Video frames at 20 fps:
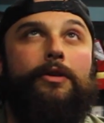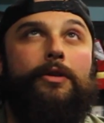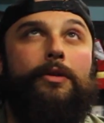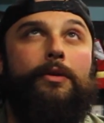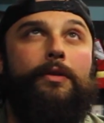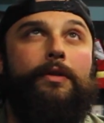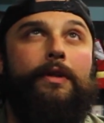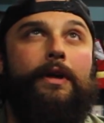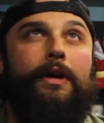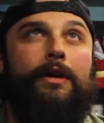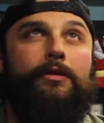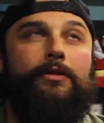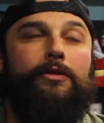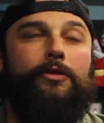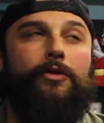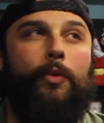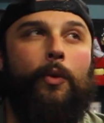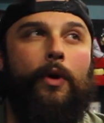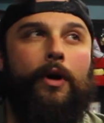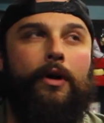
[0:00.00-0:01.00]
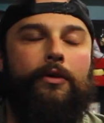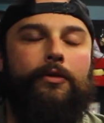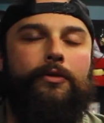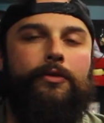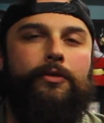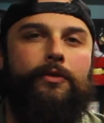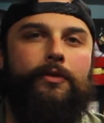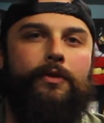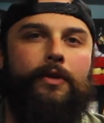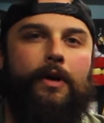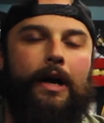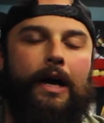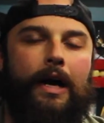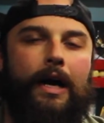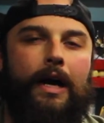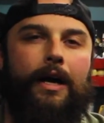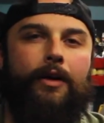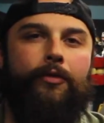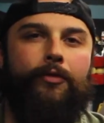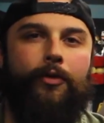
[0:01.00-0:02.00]
2012,
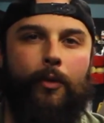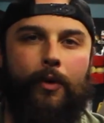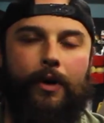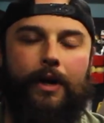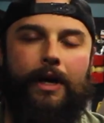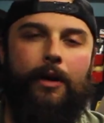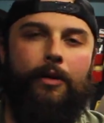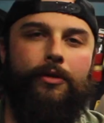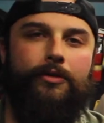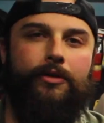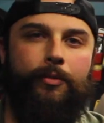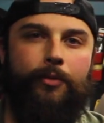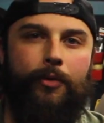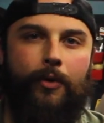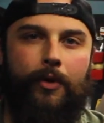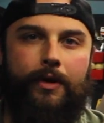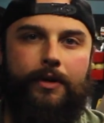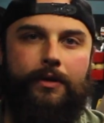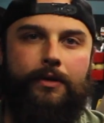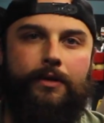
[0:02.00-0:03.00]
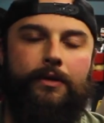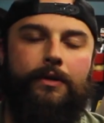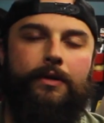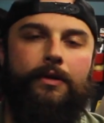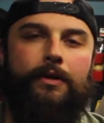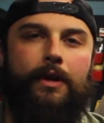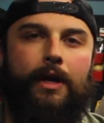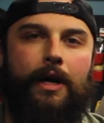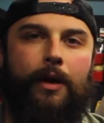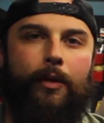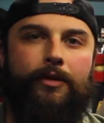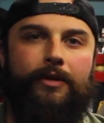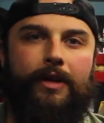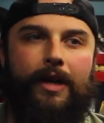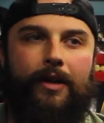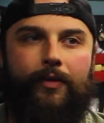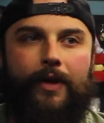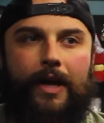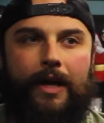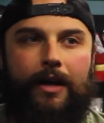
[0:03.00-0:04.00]
for work, I was deployed. I went to
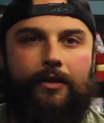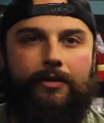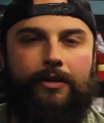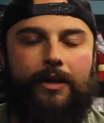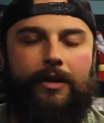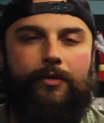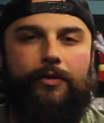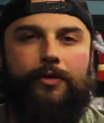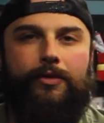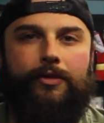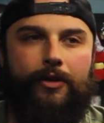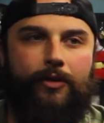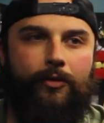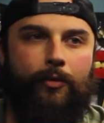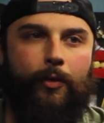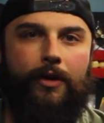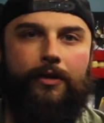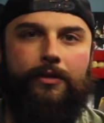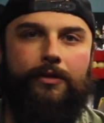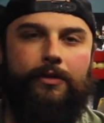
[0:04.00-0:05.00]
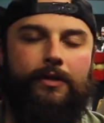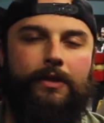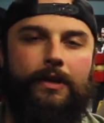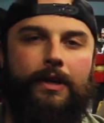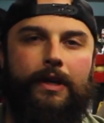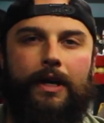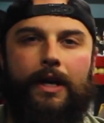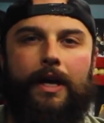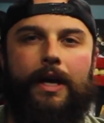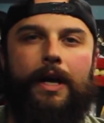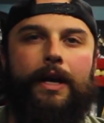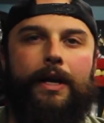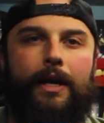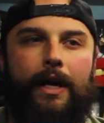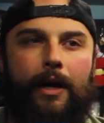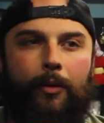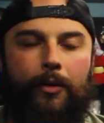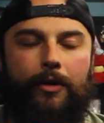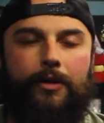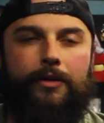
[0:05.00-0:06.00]
Afghanistan for 6 months, and
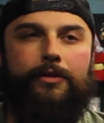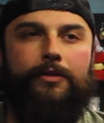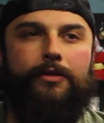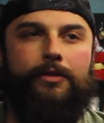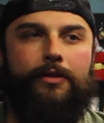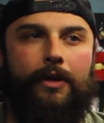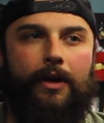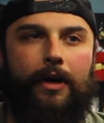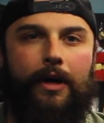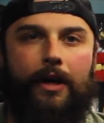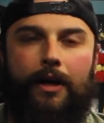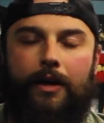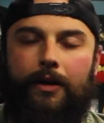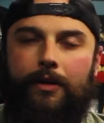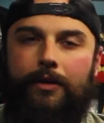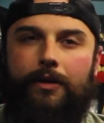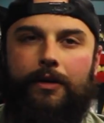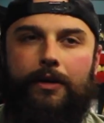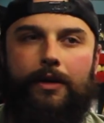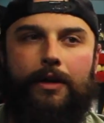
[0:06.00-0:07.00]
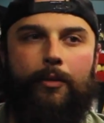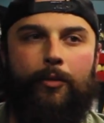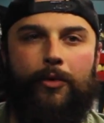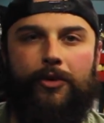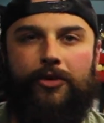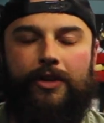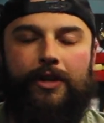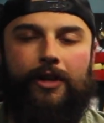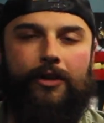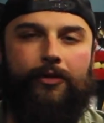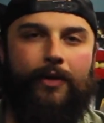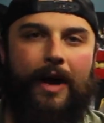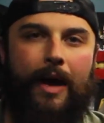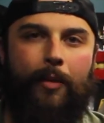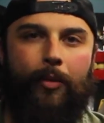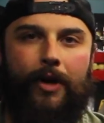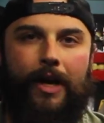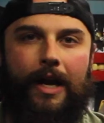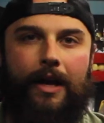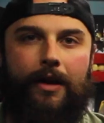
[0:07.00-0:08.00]
I was machinist
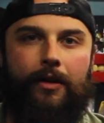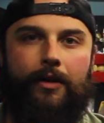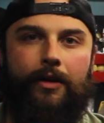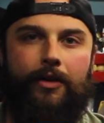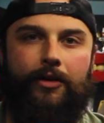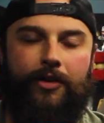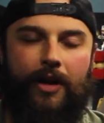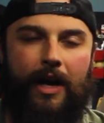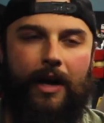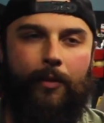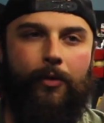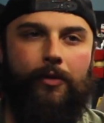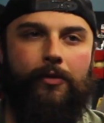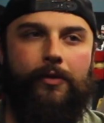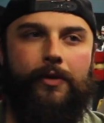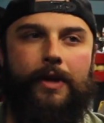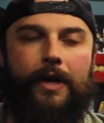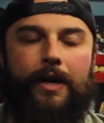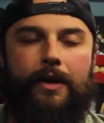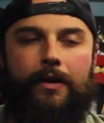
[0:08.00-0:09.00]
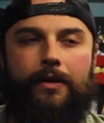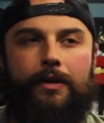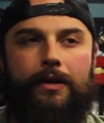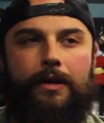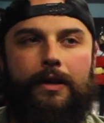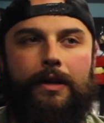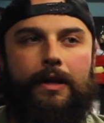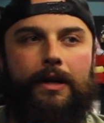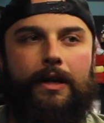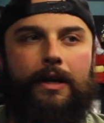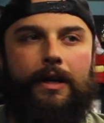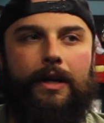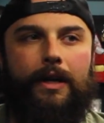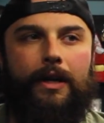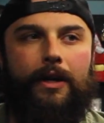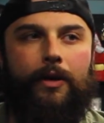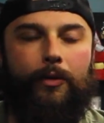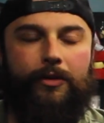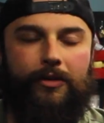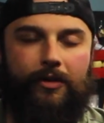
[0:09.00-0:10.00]
fabricator in a shop over there,
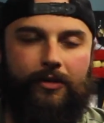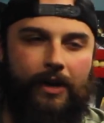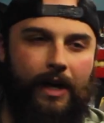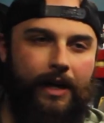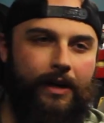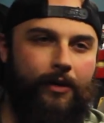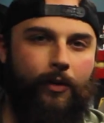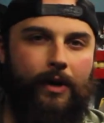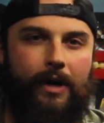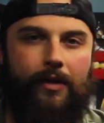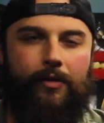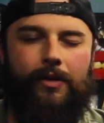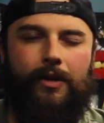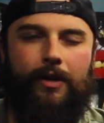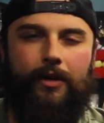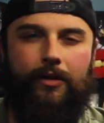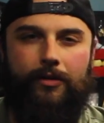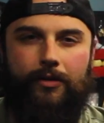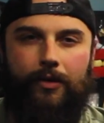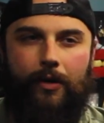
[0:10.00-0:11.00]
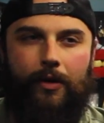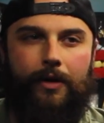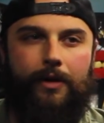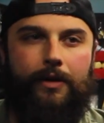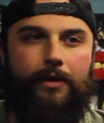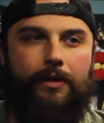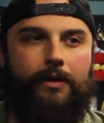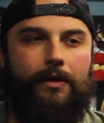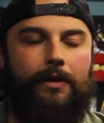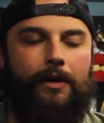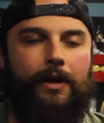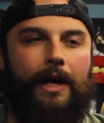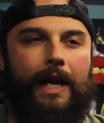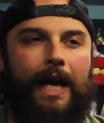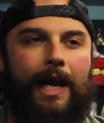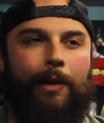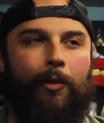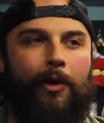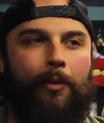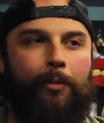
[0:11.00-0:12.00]
which is kind of where everything started. I
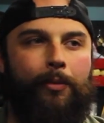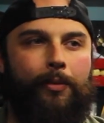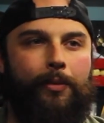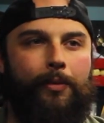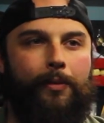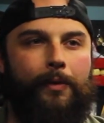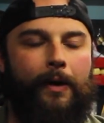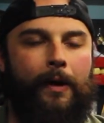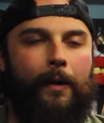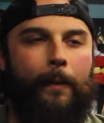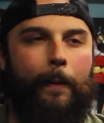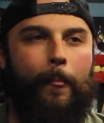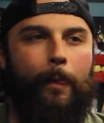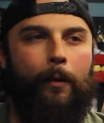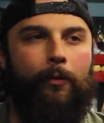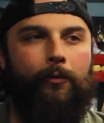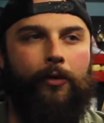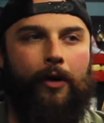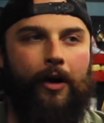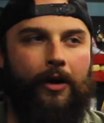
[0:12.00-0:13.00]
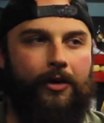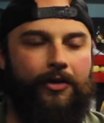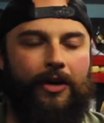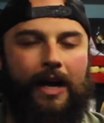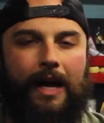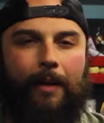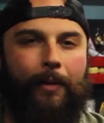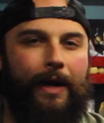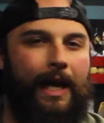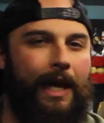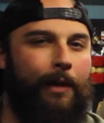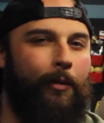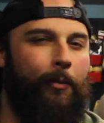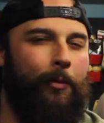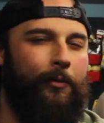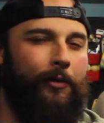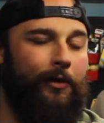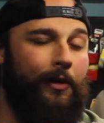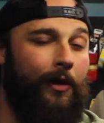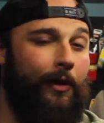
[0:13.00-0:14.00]
came up, for our shop, I came up with a